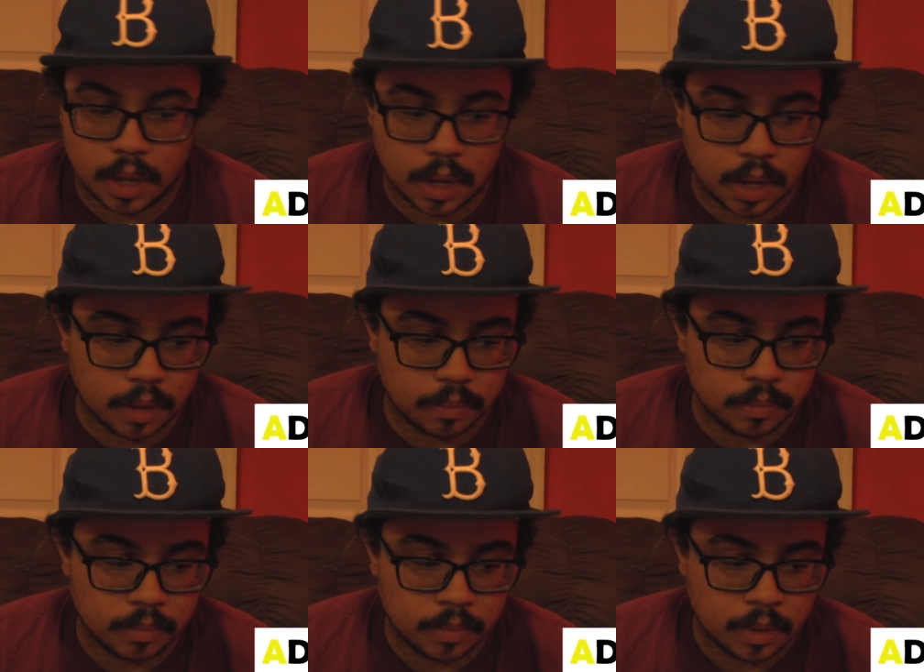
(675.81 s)

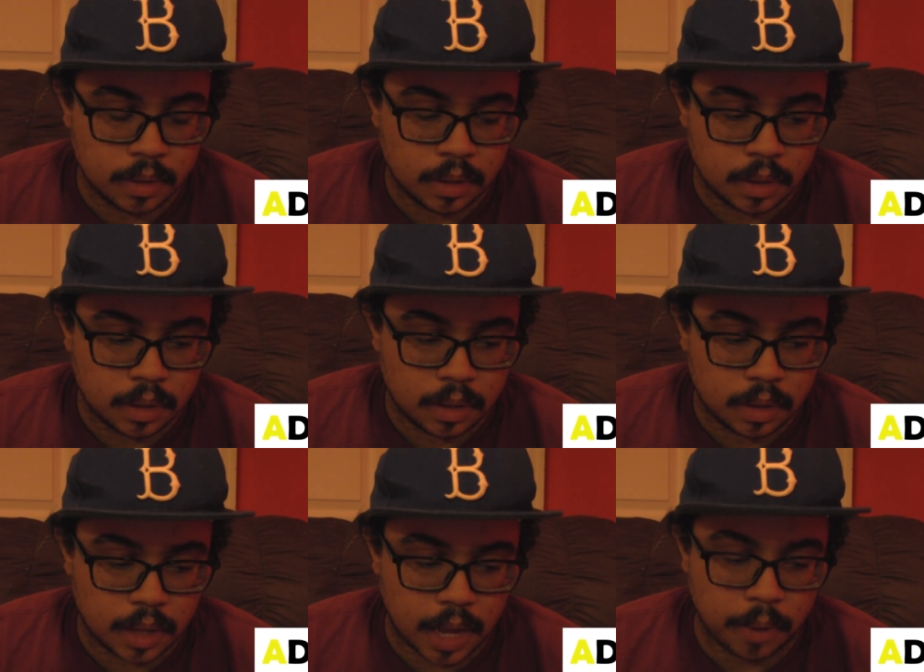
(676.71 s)

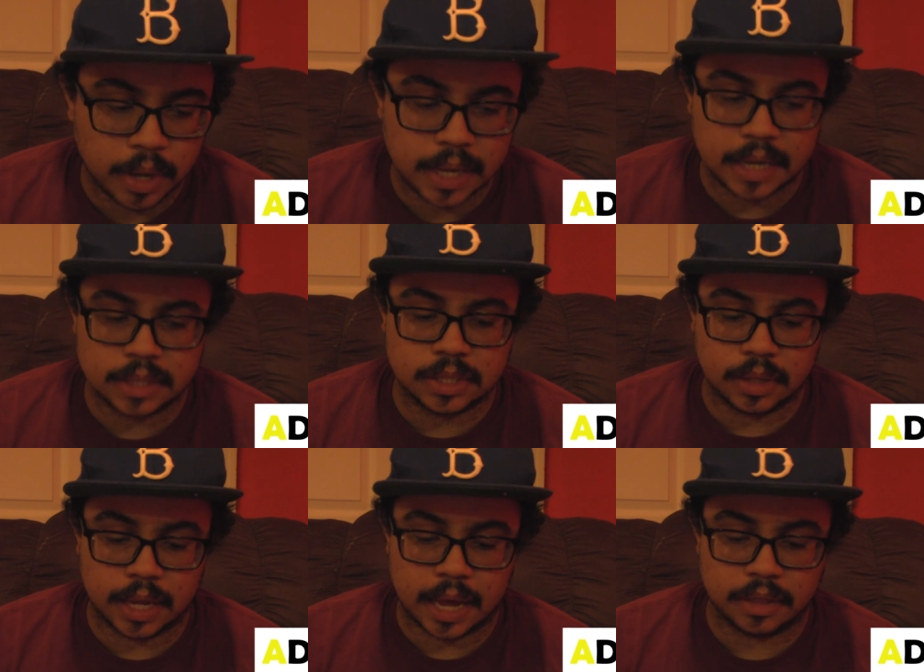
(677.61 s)
I want to get
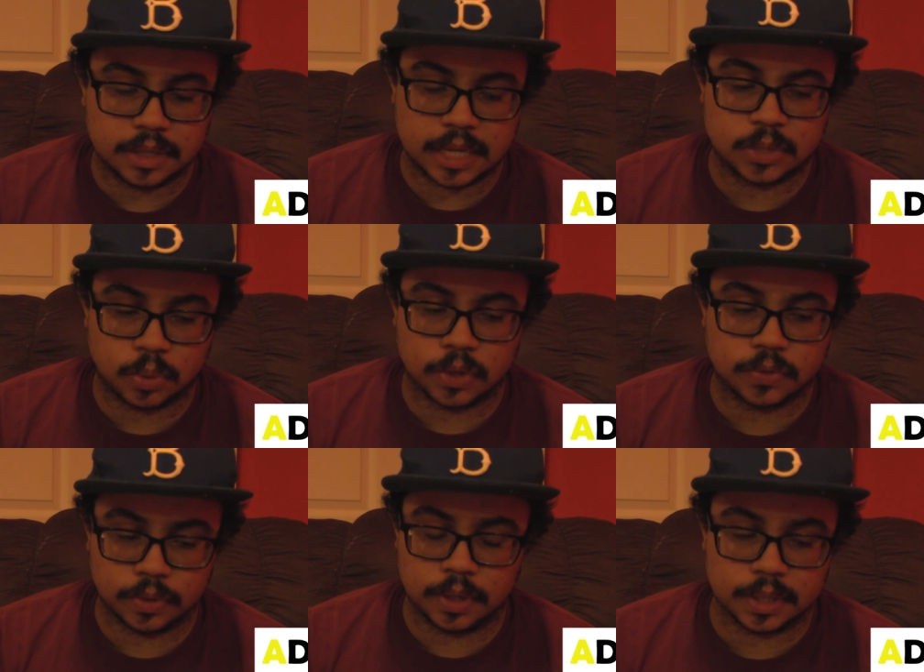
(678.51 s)
into like how the test works
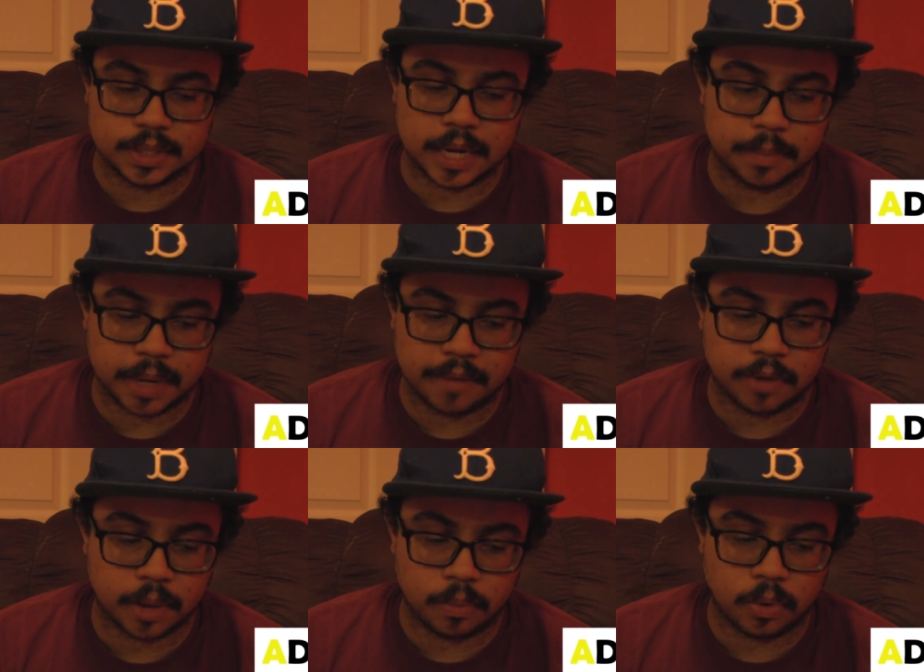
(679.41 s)
for in a second, but I
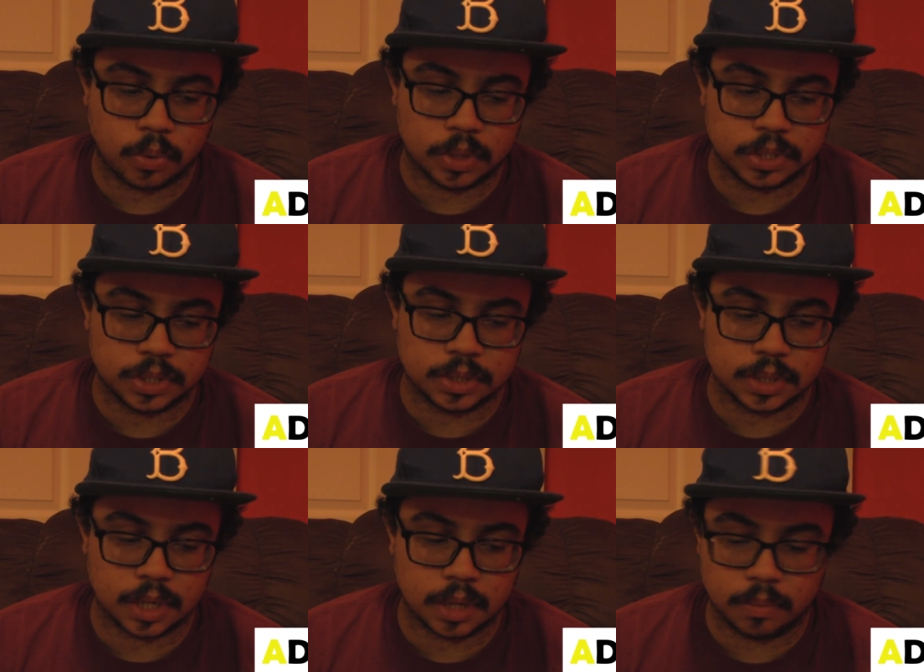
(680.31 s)
have a couple more
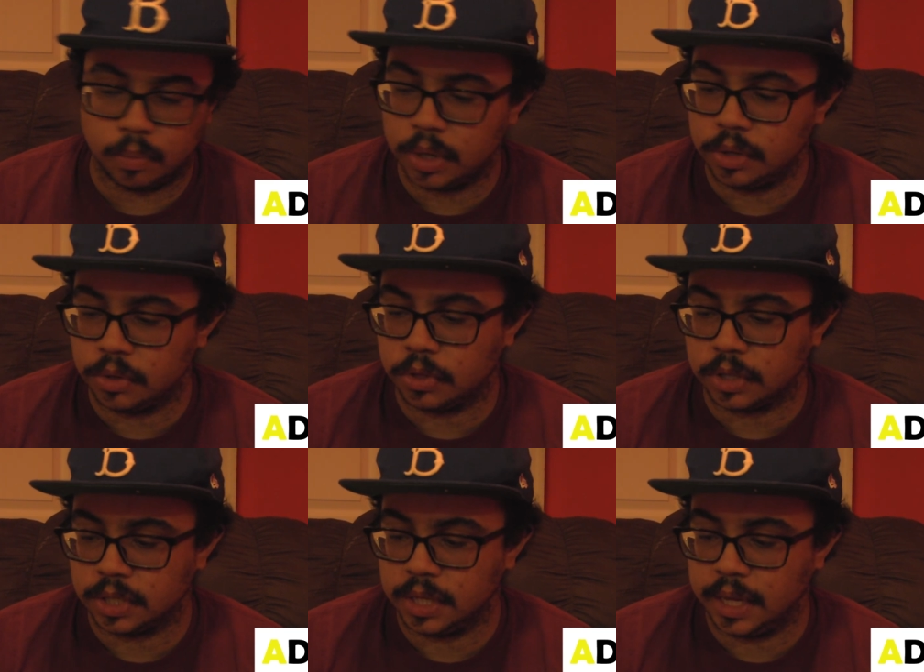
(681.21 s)
questions. What are your
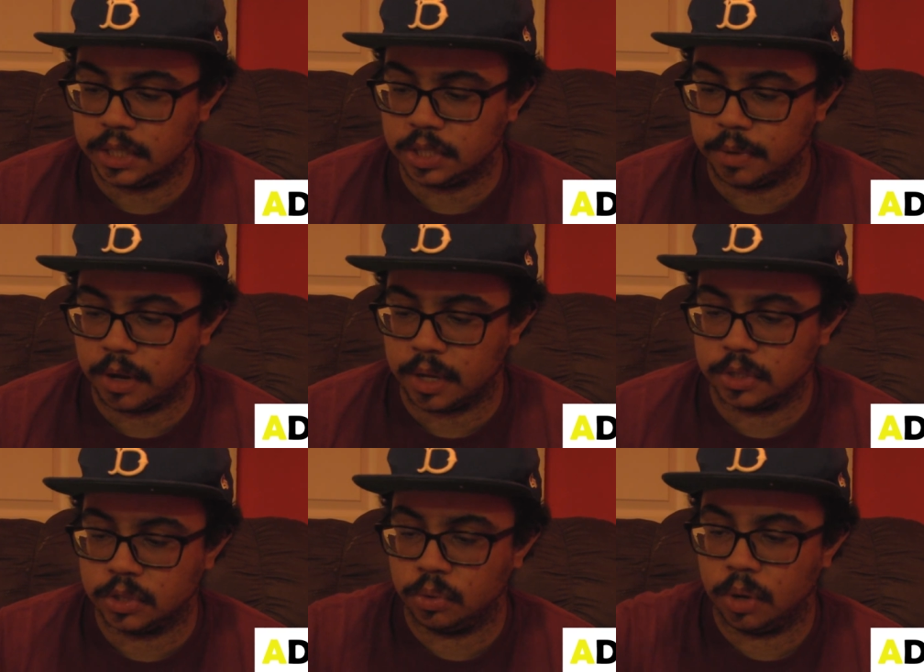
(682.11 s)
thoughts on the Asian
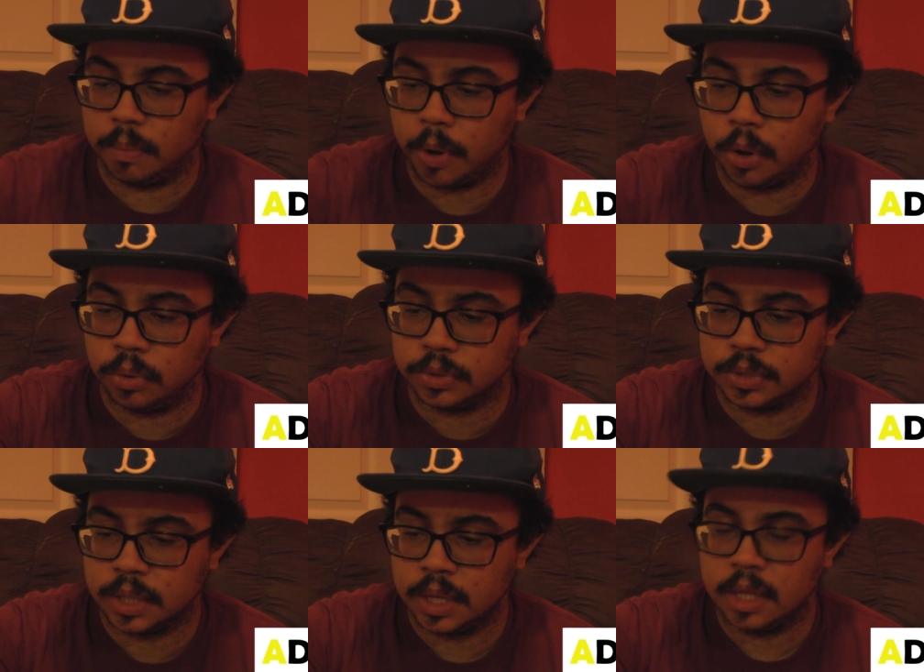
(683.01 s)
Americans who
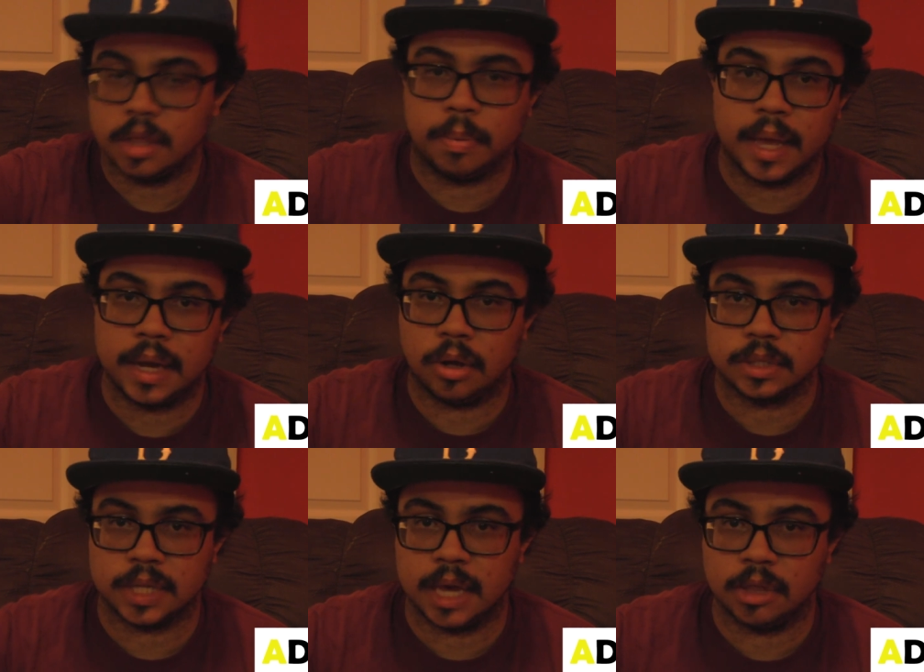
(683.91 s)
oppose the plan
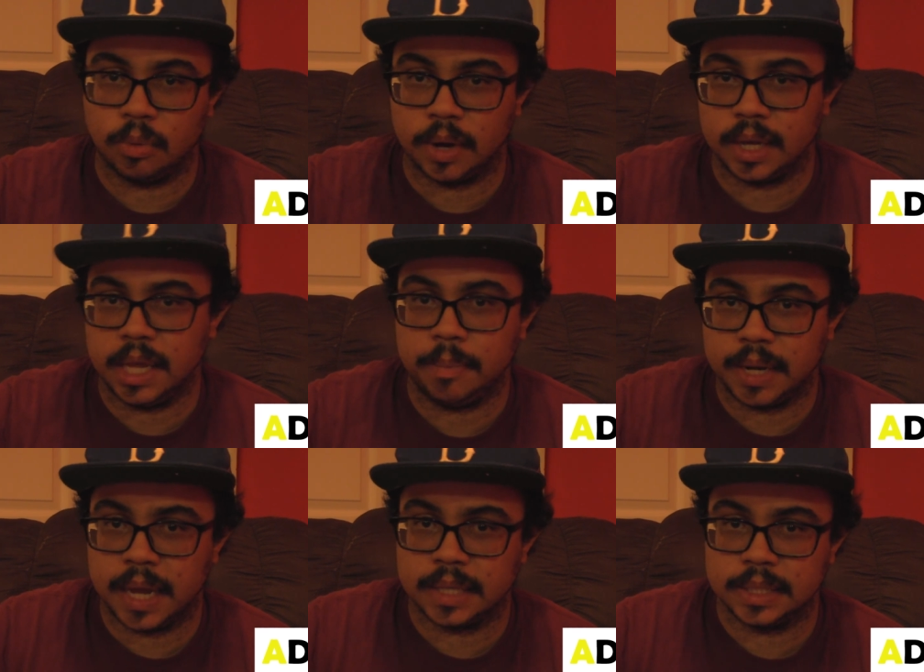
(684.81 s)
altogether and want to keep
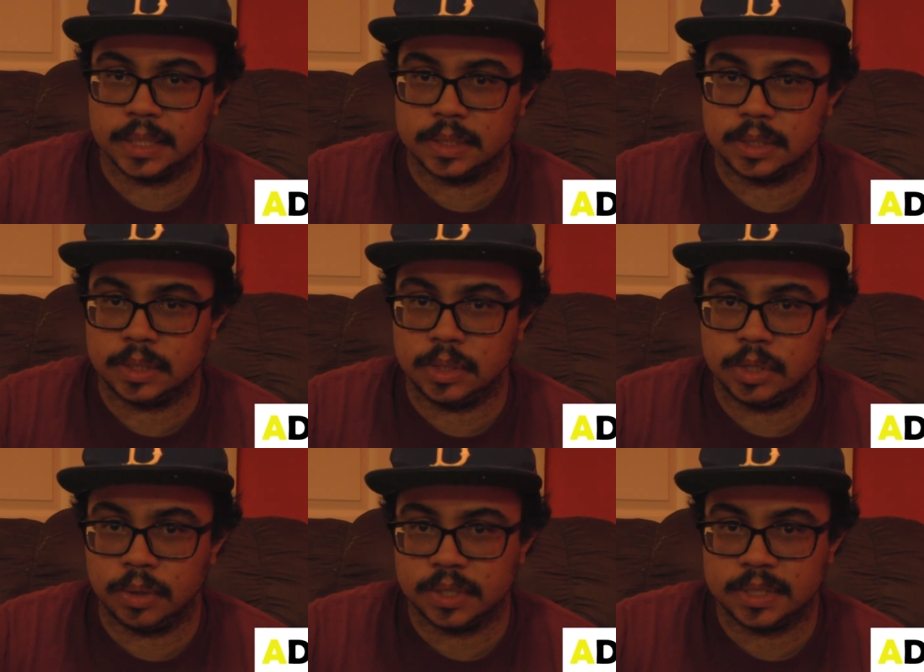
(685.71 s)
it as is?
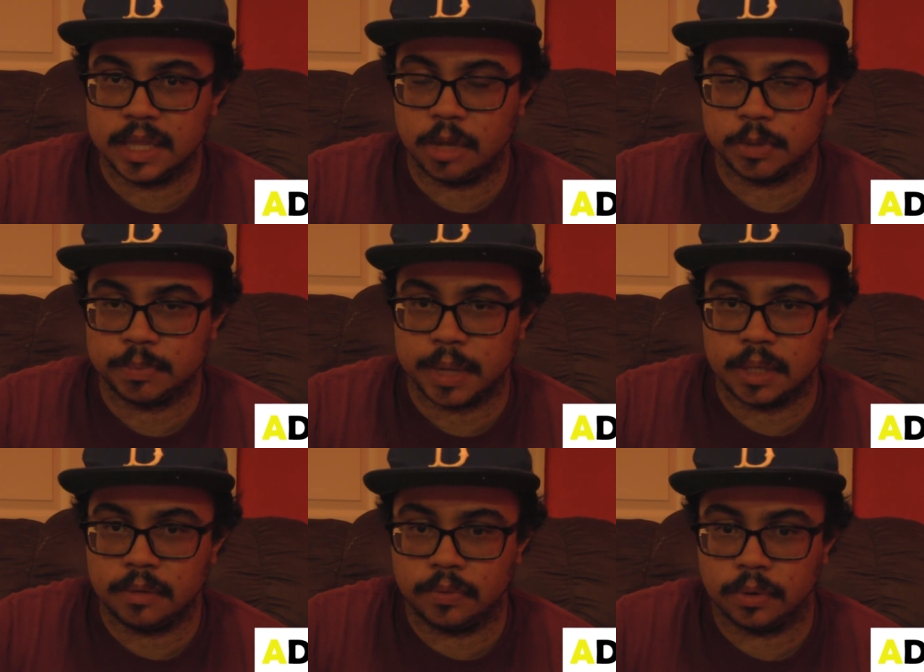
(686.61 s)
Do you understand their
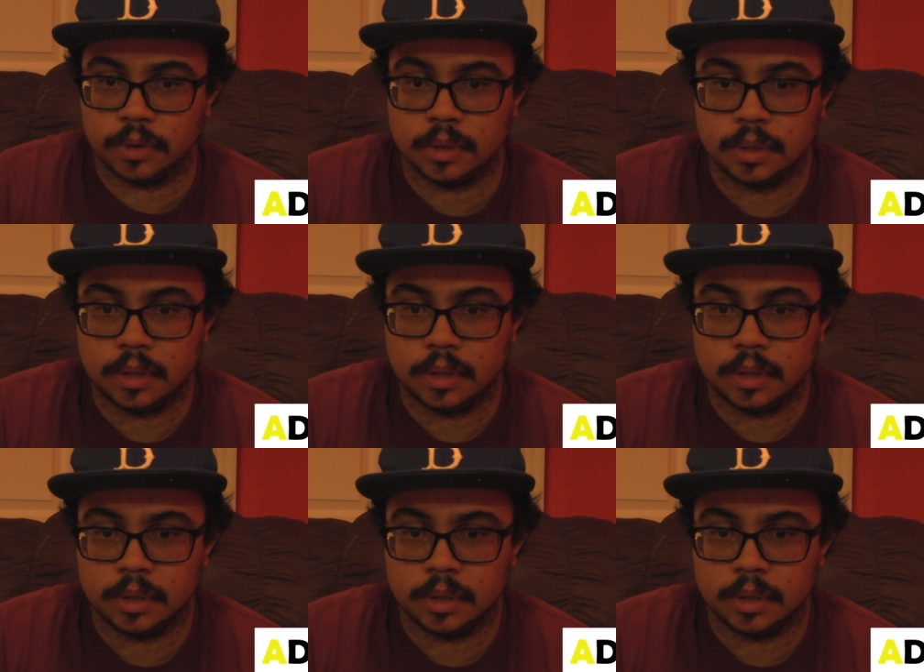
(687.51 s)
perspective, or?